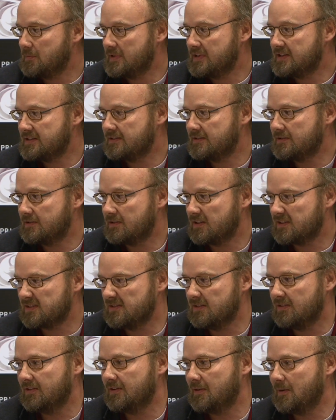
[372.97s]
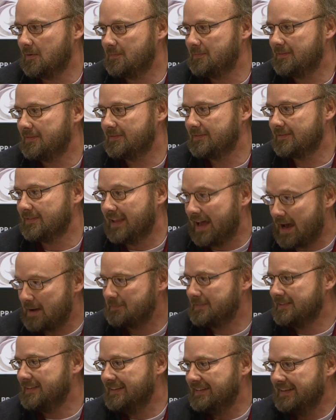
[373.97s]
which does not often
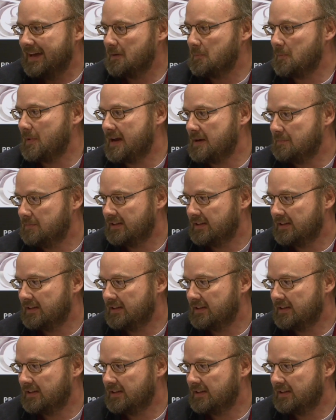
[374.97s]
happen in that way.